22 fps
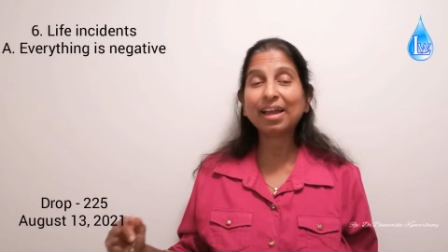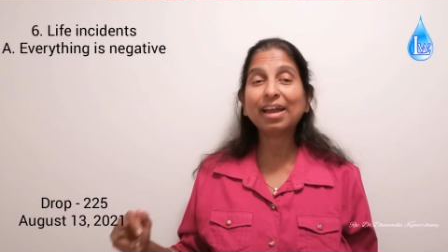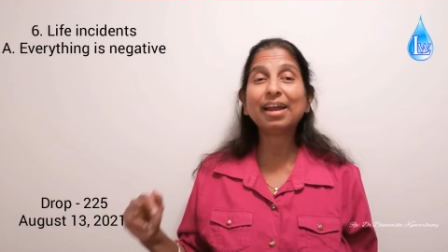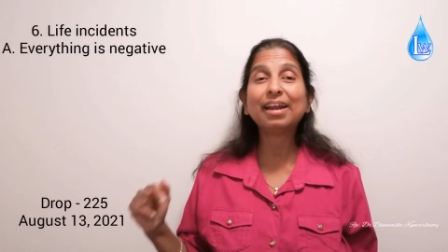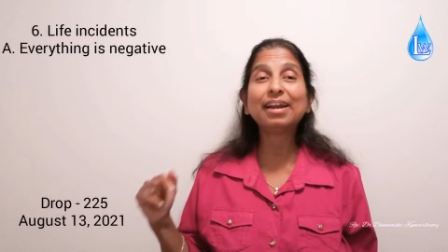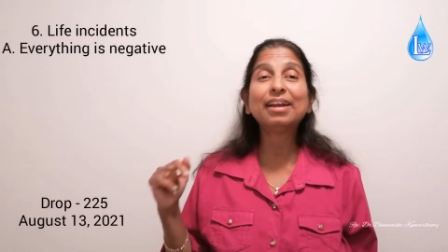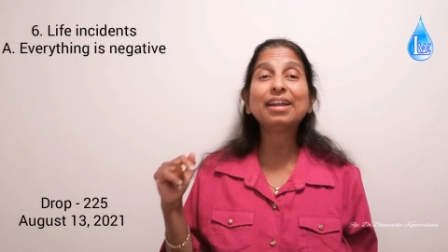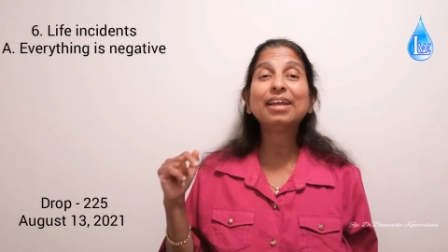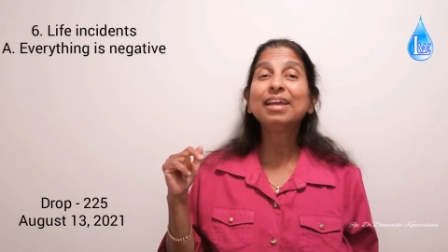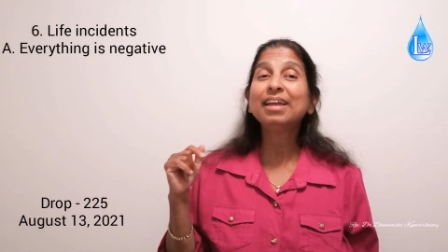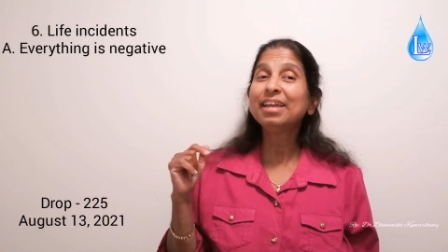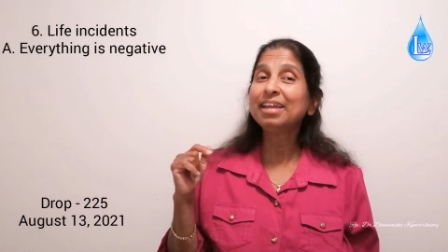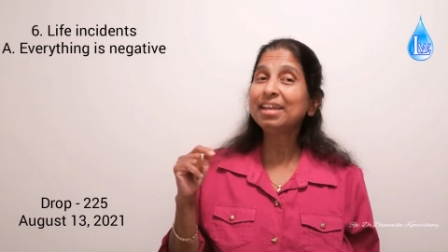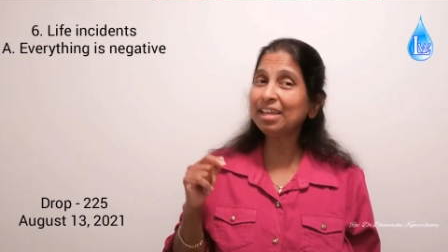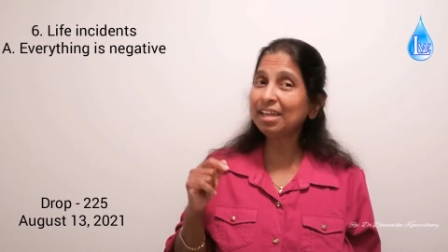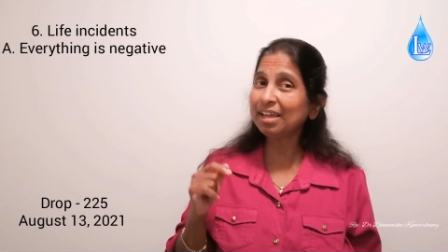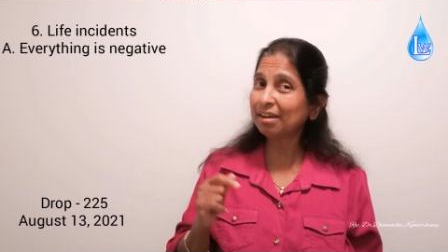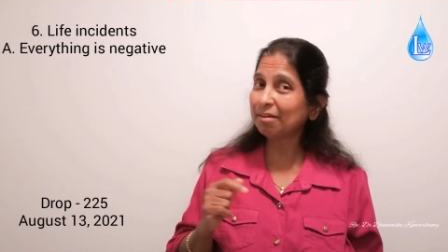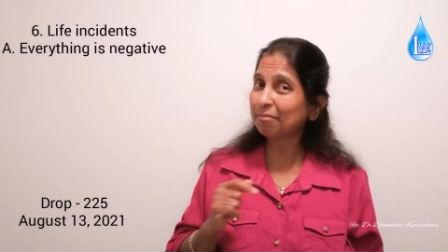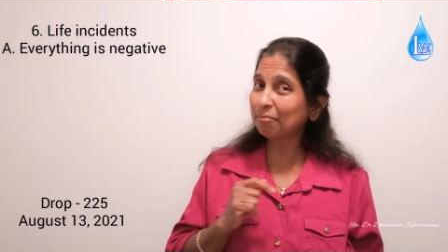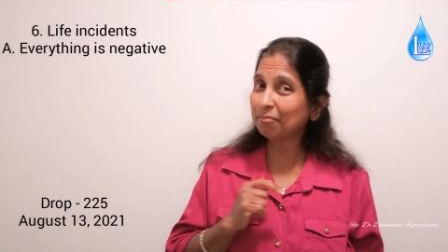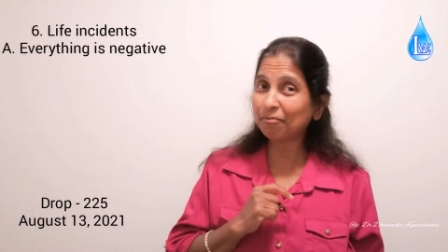And
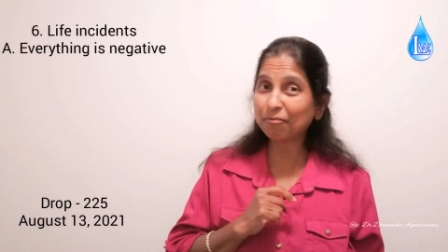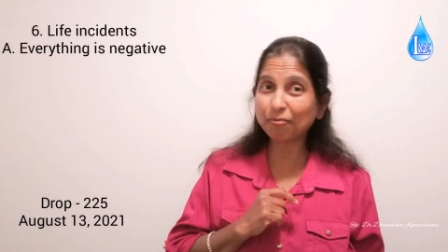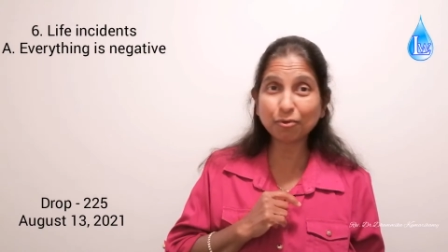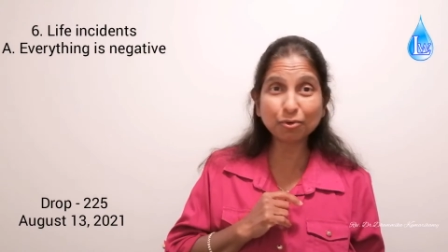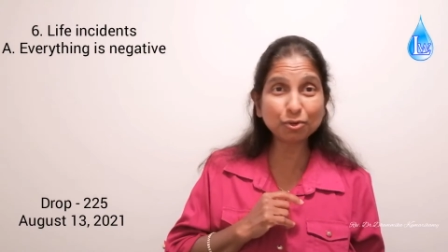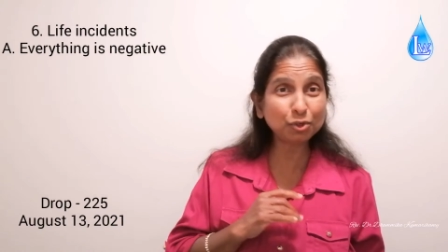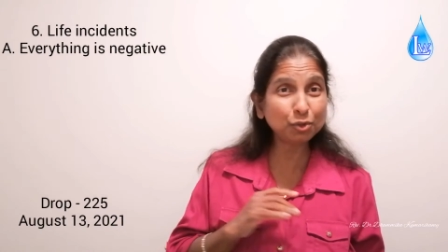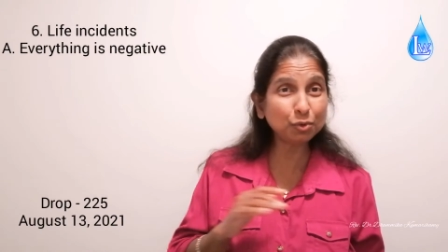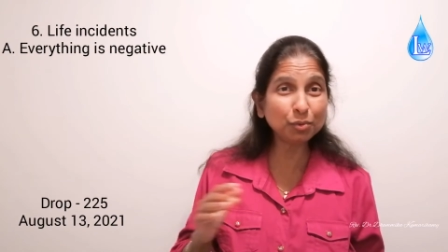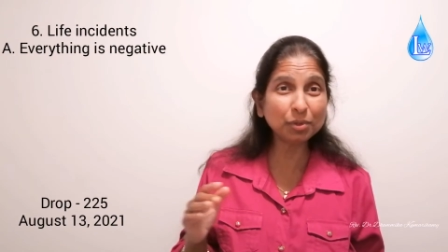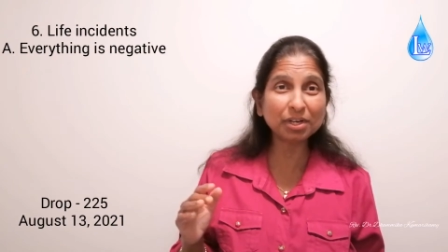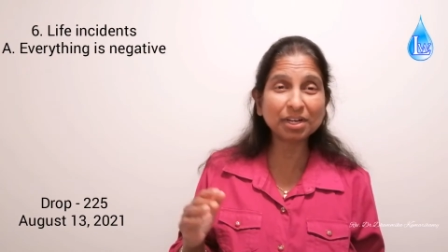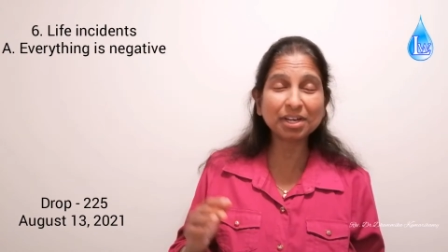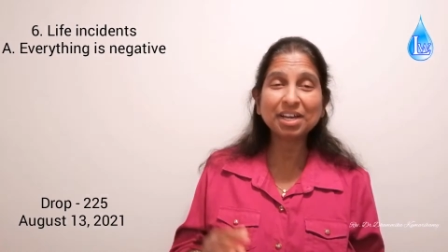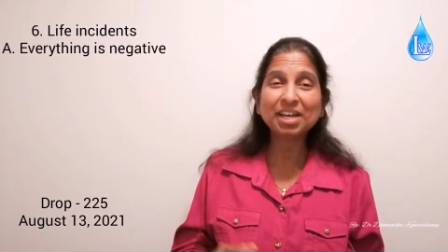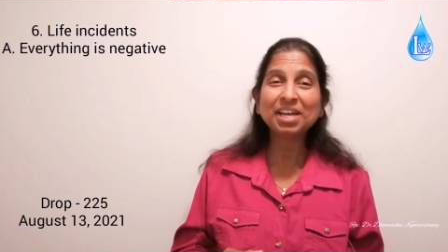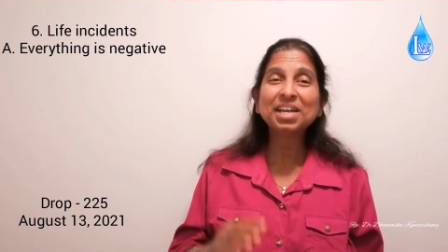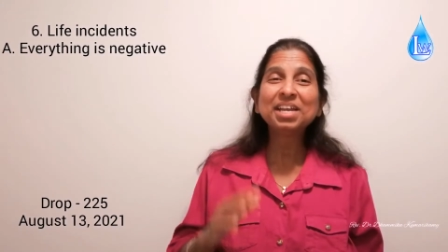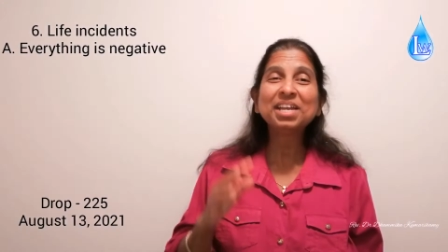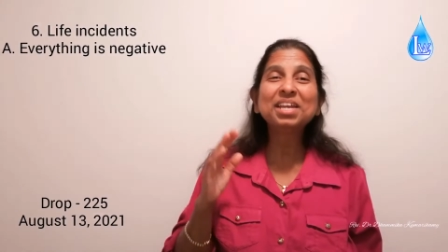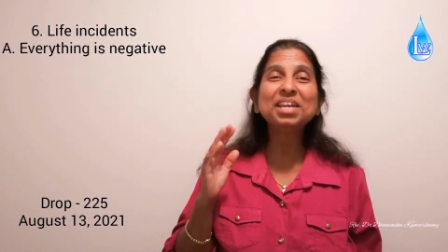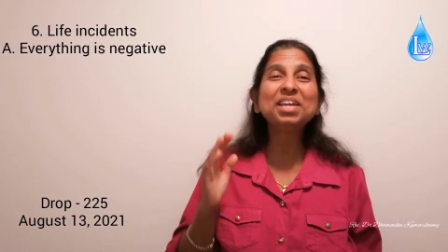he, for
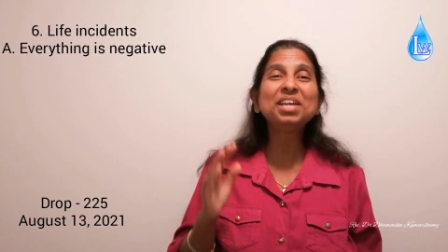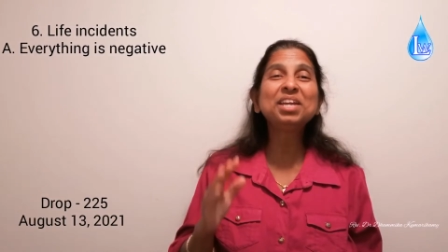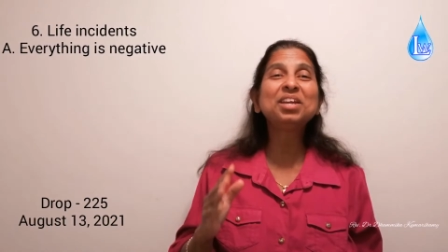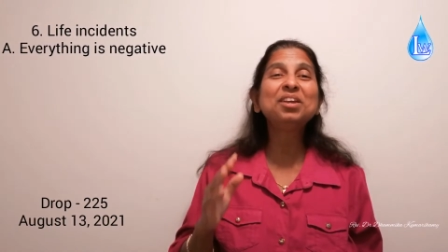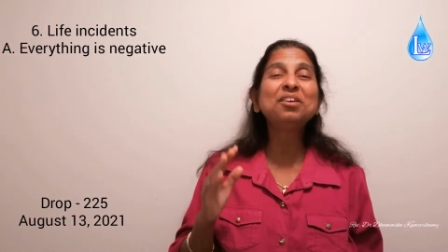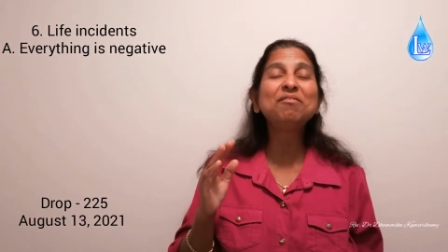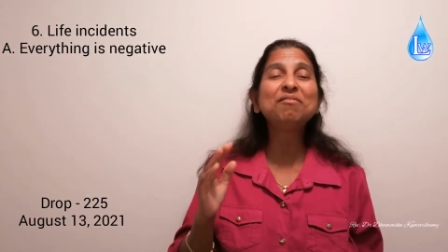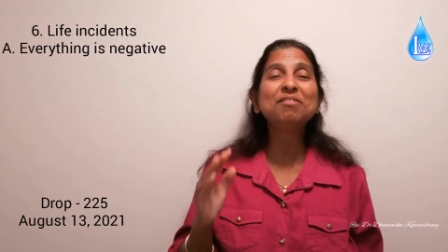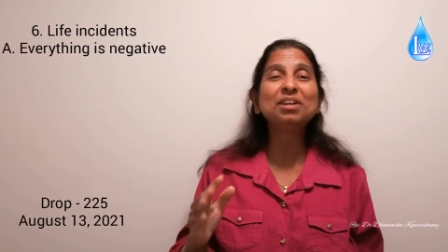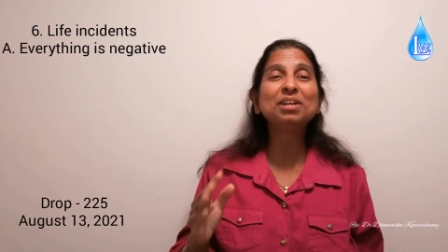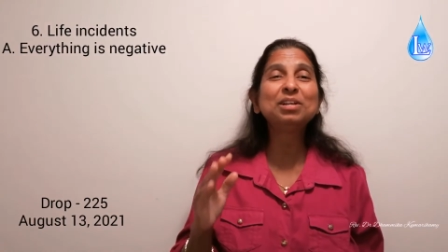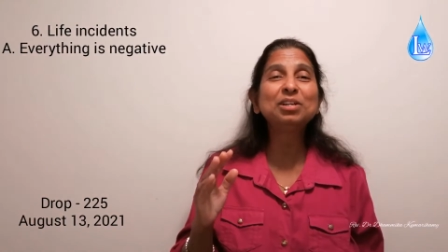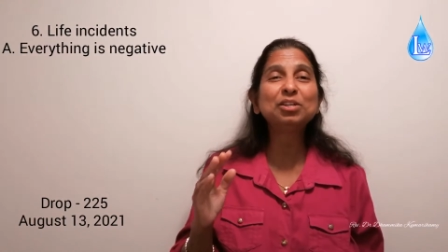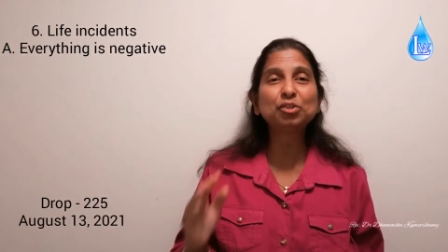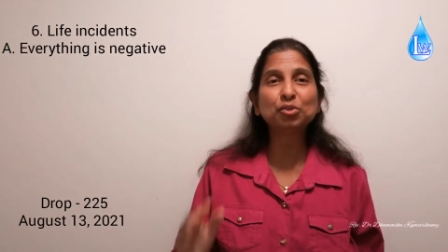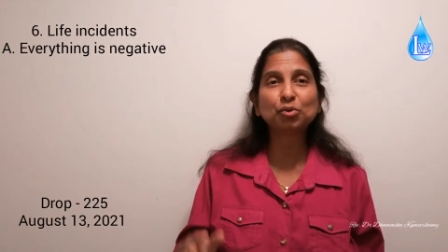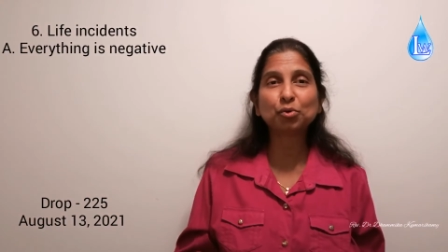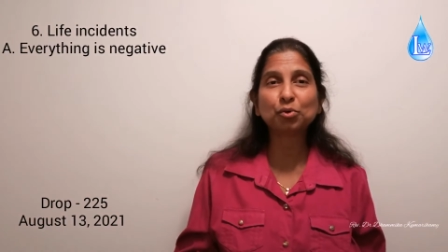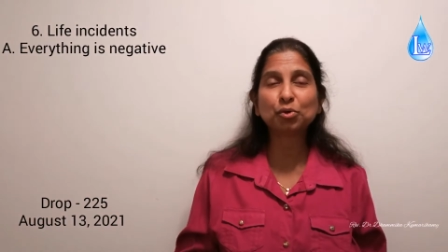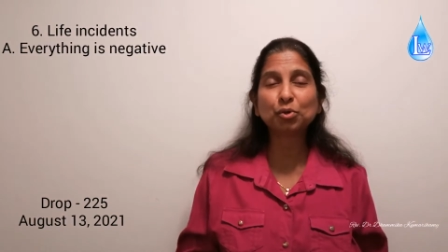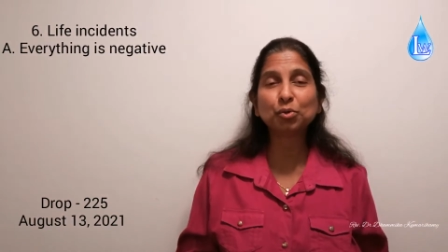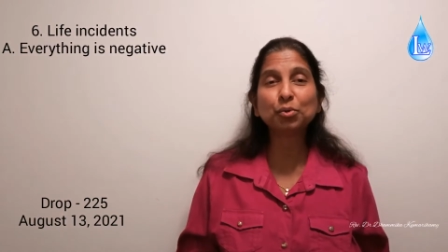sure, he will
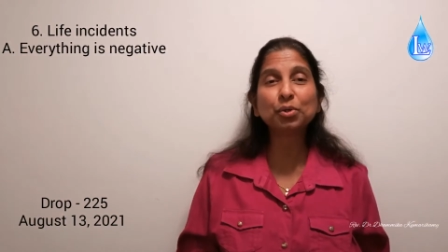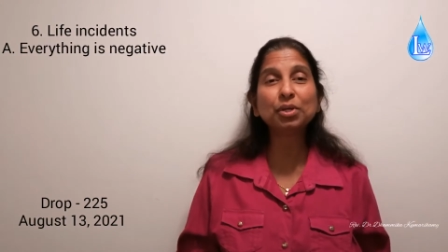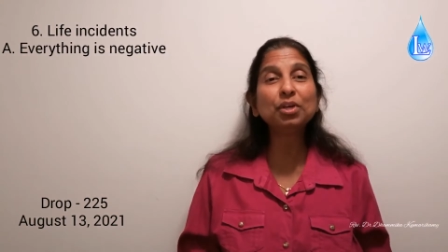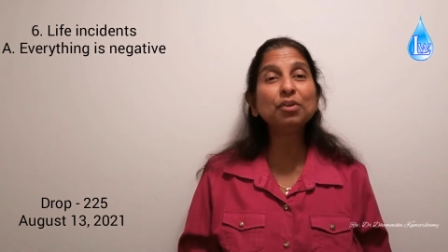show you.